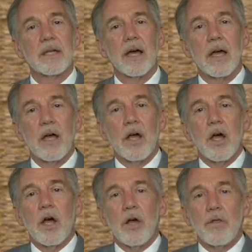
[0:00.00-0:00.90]
in
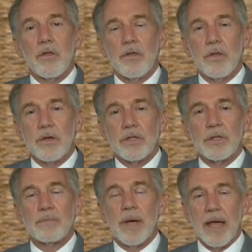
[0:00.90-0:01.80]
the
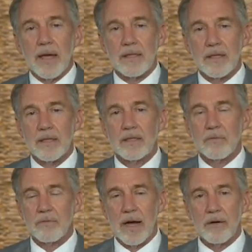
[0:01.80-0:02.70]
space, it's
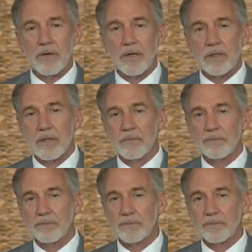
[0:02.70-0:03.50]
around us.